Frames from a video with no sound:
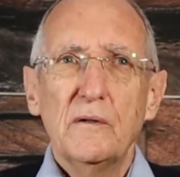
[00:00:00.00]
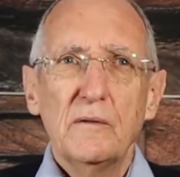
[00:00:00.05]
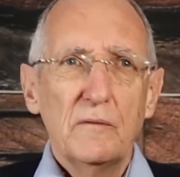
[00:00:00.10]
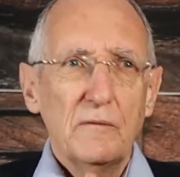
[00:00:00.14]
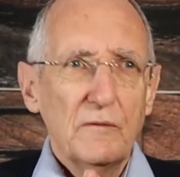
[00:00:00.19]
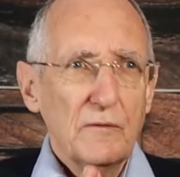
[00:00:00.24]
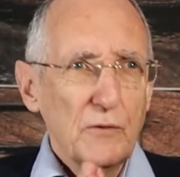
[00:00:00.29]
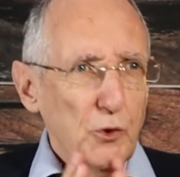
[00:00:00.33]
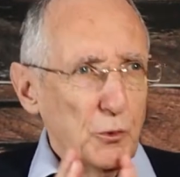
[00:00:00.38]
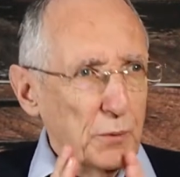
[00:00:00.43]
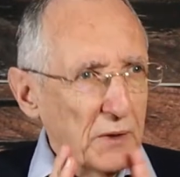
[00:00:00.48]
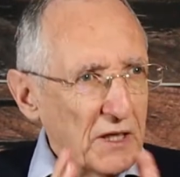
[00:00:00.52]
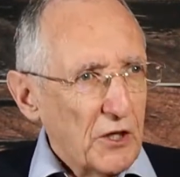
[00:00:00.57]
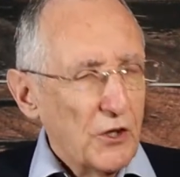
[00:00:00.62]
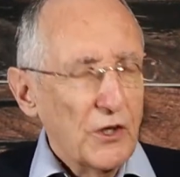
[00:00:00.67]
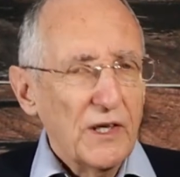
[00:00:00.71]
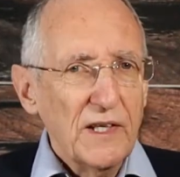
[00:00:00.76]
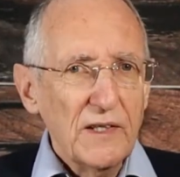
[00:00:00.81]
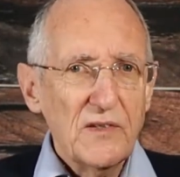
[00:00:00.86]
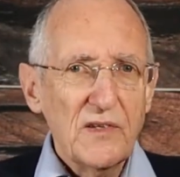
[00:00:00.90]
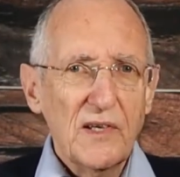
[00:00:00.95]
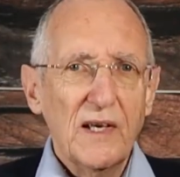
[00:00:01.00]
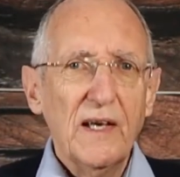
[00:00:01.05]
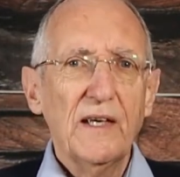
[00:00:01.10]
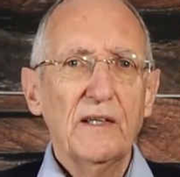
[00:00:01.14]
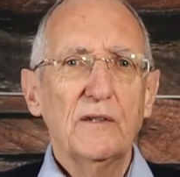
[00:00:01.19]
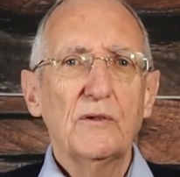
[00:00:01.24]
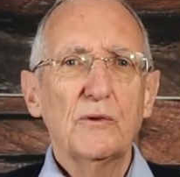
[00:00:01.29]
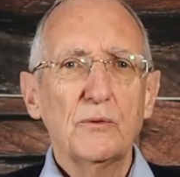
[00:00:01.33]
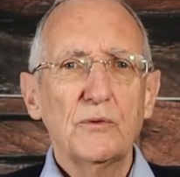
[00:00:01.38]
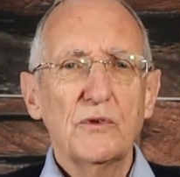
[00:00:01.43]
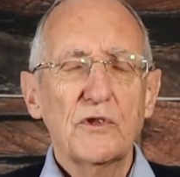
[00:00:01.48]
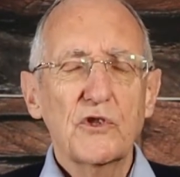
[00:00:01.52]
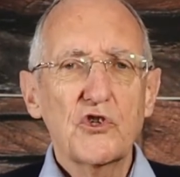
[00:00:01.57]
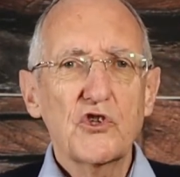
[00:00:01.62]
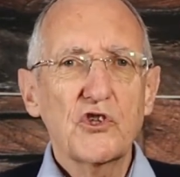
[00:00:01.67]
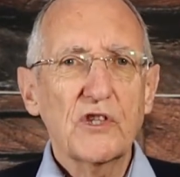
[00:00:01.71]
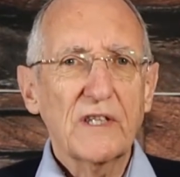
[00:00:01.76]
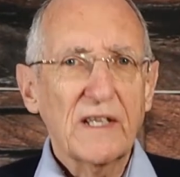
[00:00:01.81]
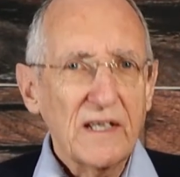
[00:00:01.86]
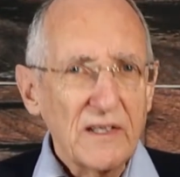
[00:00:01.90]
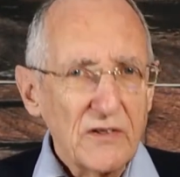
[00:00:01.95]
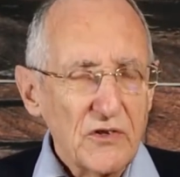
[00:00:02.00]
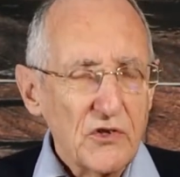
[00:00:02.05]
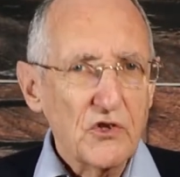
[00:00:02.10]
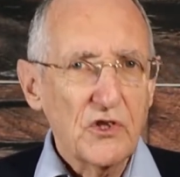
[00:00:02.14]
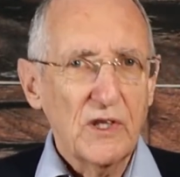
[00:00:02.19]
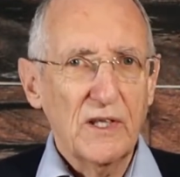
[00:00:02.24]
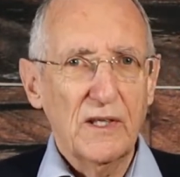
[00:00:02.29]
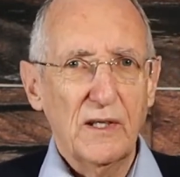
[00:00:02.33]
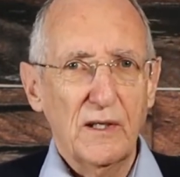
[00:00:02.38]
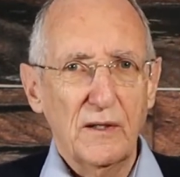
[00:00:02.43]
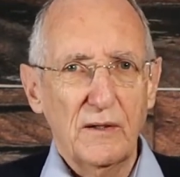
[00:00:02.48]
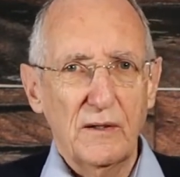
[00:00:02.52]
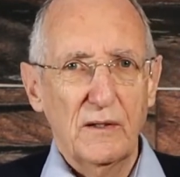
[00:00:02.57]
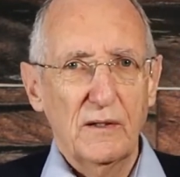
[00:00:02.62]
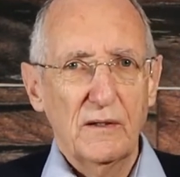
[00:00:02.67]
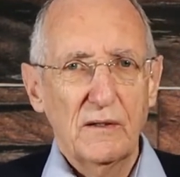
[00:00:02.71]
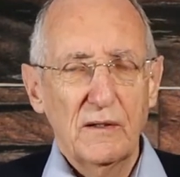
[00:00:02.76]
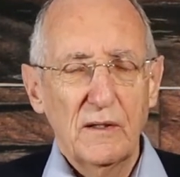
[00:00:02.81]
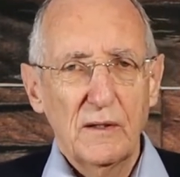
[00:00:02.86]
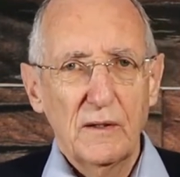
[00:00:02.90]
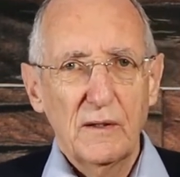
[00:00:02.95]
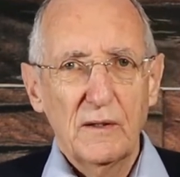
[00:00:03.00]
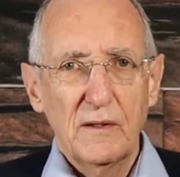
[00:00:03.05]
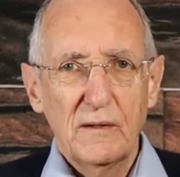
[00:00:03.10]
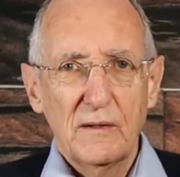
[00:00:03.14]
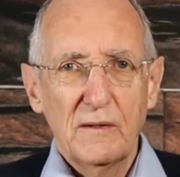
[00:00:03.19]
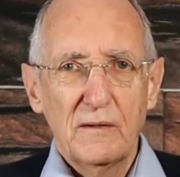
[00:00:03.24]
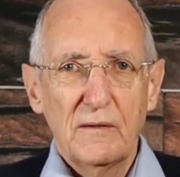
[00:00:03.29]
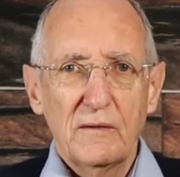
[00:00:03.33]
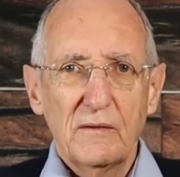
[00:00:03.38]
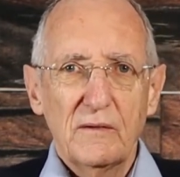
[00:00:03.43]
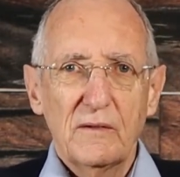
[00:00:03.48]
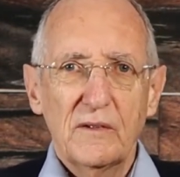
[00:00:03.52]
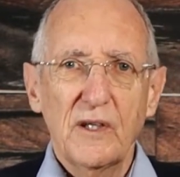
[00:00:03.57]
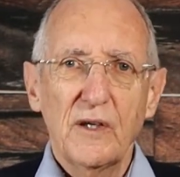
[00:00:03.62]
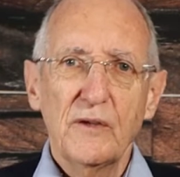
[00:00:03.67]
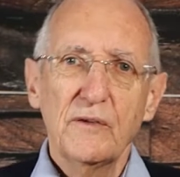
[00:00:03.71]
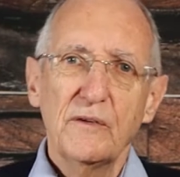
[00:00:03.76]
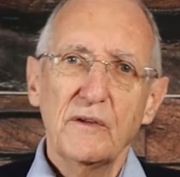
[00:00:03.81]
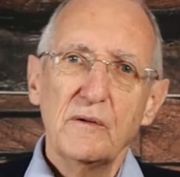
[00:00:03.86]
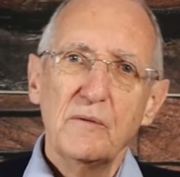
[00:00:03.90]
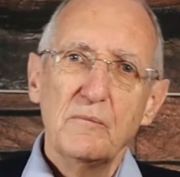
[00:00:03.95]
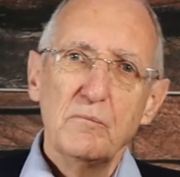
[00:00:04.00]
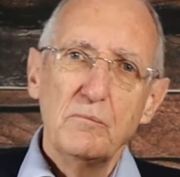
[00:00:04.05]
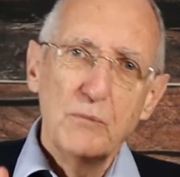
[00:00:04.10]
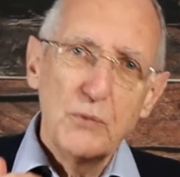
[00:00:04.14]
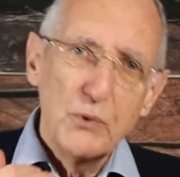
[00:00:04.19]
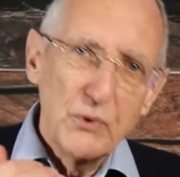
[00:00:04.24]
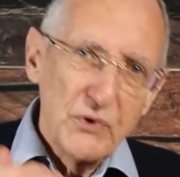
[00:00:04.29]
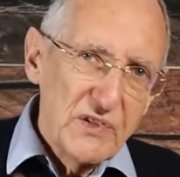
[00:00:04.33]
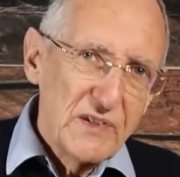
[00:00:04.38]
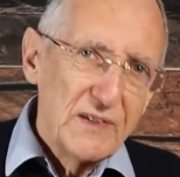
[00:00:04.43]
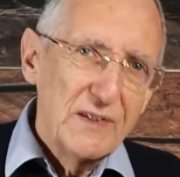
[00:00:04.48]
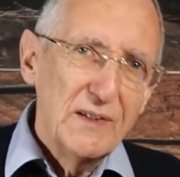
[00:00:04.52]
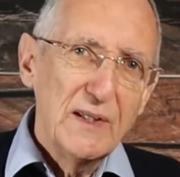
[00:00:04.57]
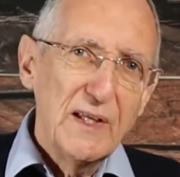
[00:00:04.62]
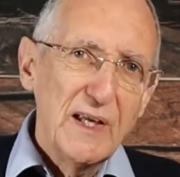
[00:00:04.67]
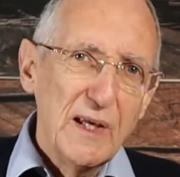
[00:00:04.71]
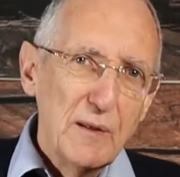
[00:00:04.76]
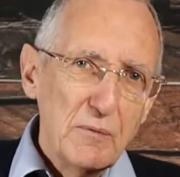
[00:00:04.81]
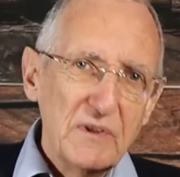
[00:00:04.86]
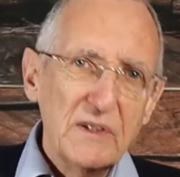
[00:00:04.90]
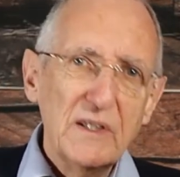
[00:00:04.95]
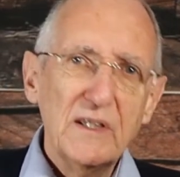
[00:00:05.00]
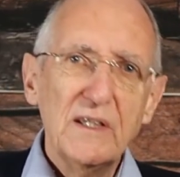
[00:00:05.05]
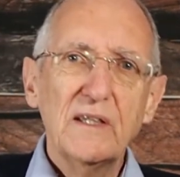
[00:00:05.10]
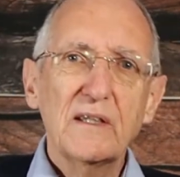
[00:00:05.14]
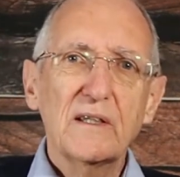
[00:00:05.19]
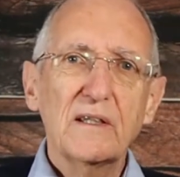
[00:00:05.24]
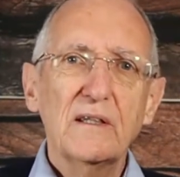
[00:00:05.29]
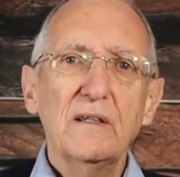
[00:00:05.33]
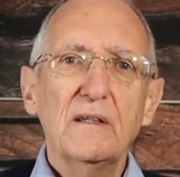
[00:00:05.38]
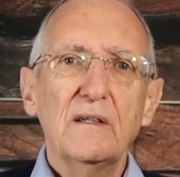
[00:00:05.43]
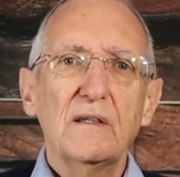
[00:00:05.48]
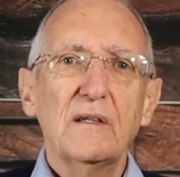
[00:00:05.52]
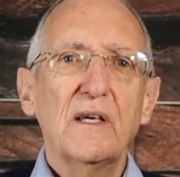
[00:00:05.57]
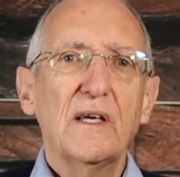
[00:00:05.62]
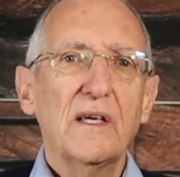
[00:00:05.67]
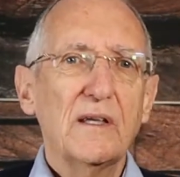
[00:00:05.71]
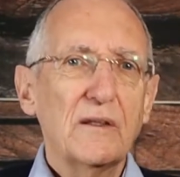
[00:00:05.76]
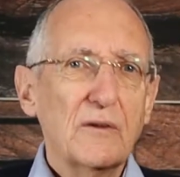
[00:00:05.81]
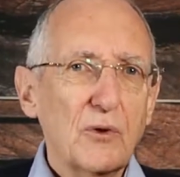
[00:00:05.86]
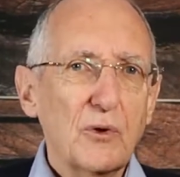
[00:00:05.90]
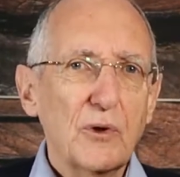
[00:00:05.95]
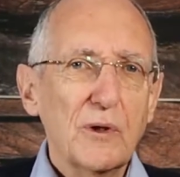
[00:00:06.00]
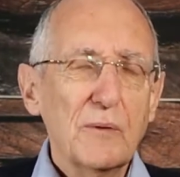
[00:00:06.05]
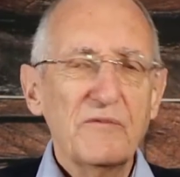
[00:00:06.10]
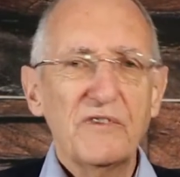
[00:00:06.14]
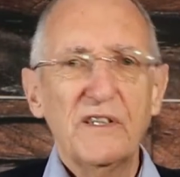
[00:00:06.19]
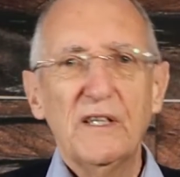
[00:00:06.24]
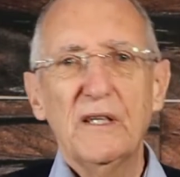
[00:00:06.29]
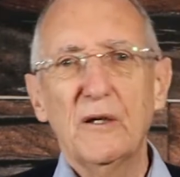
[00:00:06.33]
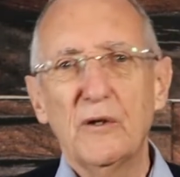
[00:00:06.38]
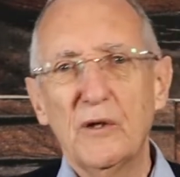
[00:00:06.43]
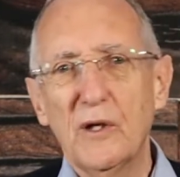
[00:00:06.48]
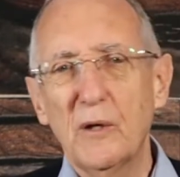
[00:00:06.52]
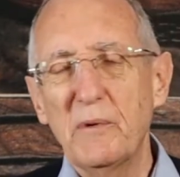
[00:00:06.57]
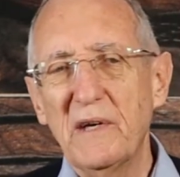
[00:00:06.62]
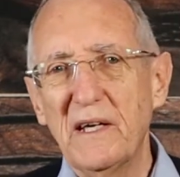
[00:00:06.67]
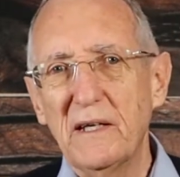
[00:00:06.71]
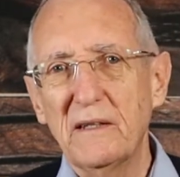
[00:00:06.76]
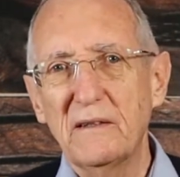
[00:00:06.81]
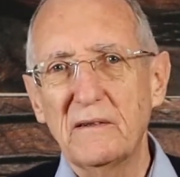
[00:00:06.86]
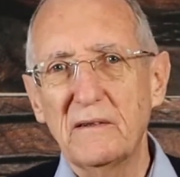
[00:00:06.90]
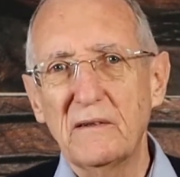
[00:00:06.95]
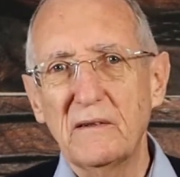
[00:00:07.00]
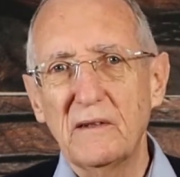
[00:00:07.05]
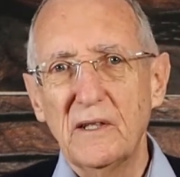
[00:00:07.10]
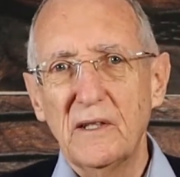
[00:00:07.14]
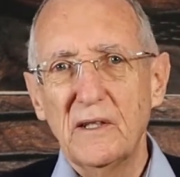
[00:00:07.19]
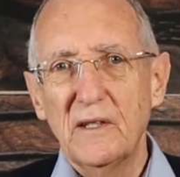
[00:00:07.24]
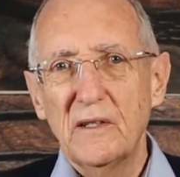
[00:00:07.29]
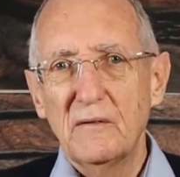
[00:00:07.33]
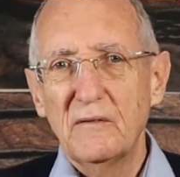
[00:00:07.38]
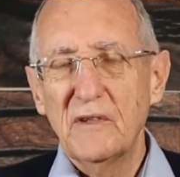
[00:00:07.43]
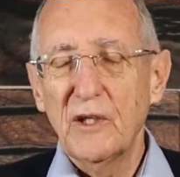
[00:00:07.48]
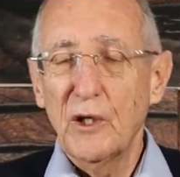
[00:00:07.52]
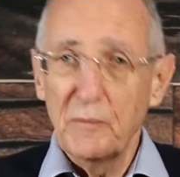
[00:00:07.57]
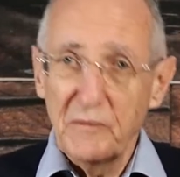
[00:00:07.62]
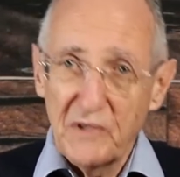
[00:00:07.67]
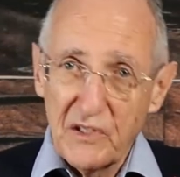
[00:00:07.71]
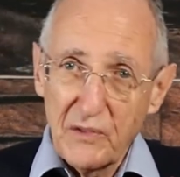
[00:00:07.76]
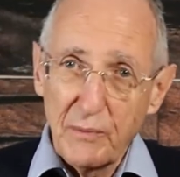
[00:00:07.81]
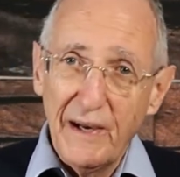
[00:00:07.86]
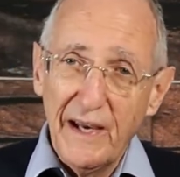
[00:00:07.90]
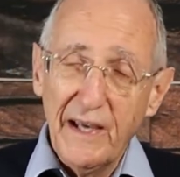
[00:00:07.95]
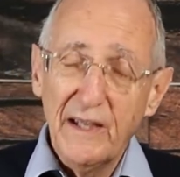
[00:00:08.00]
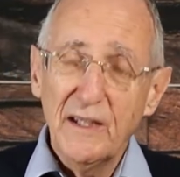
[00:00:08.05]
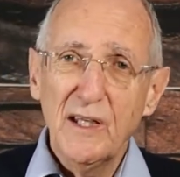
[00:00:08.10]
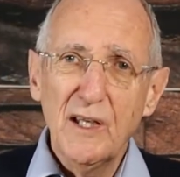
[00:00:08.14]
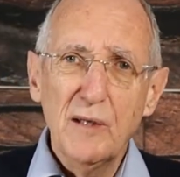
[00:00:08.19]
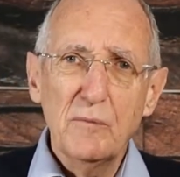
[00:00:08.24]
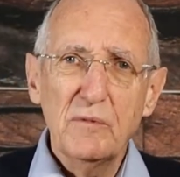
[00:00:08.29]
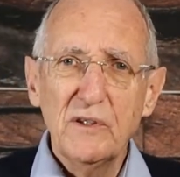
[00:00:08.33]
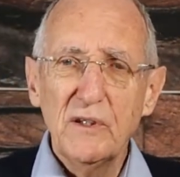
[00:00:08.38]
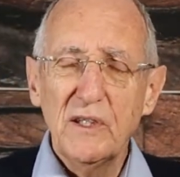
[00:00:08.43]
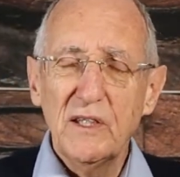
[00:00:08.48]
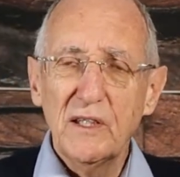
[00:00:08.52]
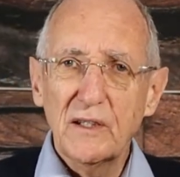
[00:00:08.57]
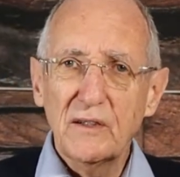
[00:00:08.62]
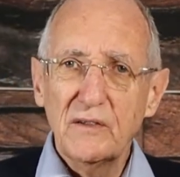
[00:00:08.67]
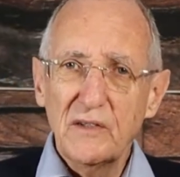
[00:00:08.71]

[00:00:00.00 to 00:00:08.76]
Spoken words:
When people are under stress for a long period of time, the adrenal gland has to work more than it should. We have two adrenal glands that